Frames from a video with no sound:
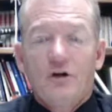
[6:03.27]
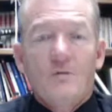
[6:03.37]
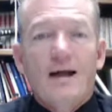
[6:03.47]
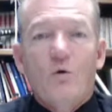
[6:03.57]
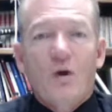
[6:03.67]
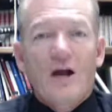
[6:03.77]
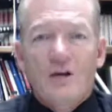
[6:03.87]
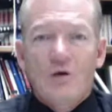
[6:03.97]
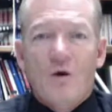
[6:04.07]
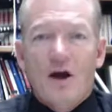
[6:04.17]
No matter where
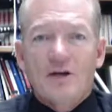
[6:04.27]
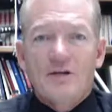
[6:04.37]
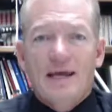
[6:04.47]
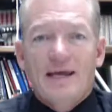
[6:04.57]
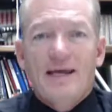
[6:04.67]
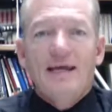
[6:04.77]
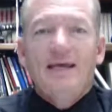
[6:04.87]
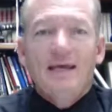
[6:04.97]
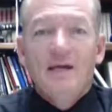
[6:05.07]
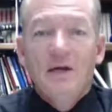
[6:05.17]
you are today,
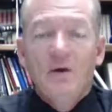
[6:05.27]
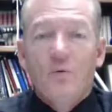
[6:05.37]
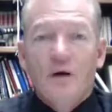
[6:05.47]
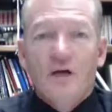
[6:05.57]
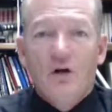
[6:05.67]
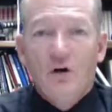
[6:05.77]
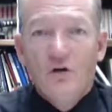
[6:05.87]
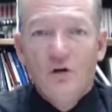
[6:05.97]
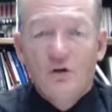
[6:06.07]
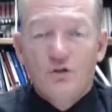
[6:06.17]
he
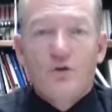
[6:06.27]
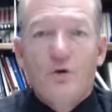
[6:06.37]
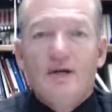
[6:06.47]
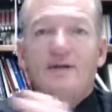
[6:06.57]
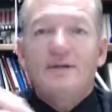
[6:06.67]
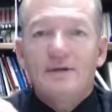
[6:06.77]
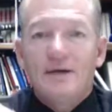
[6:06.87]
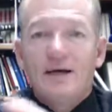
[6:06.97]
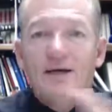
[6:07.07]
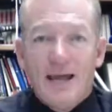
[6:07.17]
will do it
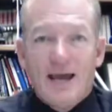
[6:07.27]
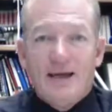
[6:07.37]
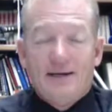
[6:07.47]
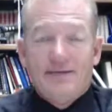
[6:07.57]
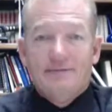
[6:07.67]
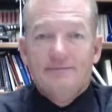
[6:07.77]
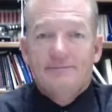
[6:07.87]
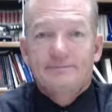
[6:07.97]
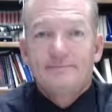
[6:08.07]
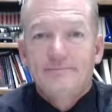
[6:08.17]
again.
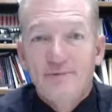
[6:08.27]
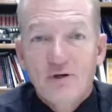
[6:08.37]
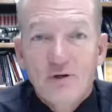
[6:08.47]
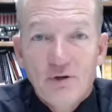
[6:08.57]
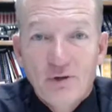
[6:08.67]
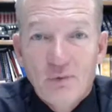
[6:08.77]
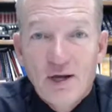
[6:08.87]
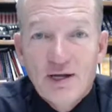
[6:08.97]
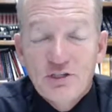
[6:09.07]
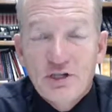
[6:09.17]

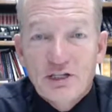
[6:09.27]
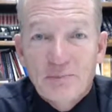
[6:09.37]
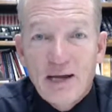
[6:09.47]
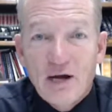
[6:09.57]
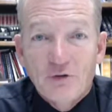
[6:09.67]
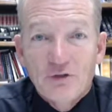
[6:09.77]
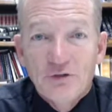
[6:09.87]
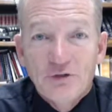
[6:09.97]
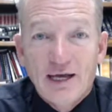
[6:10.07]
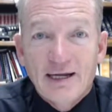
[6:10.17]
Well, he's got the power to
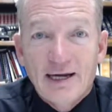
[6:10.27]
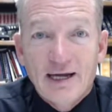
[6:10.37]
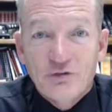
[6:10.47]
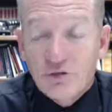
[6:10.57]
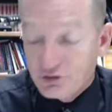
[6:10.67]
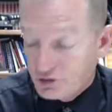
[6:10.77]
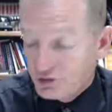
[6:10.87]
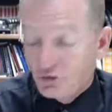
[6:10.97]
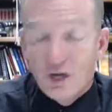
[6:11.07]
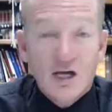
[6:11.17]
do that, and I trust
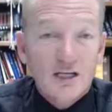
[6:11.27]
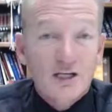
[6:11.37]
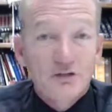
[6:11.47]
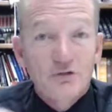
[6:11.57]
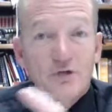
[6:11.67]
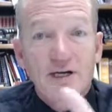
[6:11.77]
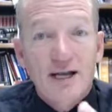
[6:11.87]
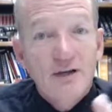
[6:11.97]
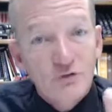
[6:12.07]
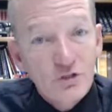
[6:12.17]
that you'll lock into it,
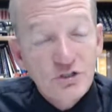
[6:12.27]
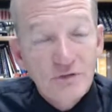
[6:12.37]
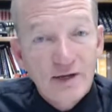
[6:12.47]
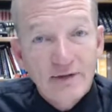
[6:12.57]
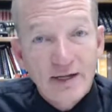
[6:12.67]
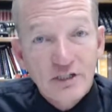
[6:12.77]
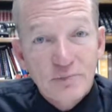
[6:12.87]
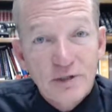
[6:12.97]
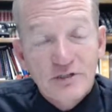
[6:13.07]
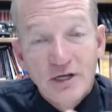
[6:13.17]
and I trust you've had that
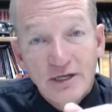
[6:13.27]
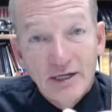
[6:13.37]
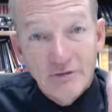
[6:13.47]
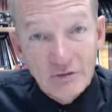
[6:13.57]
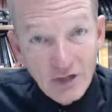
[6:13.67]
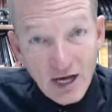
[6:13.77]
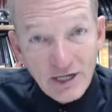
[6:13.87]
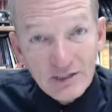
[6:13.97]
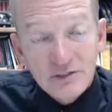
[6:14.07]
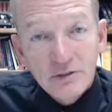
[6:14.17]
experience. If
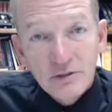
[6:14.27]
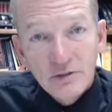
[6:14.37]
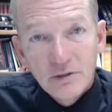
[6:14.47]
not,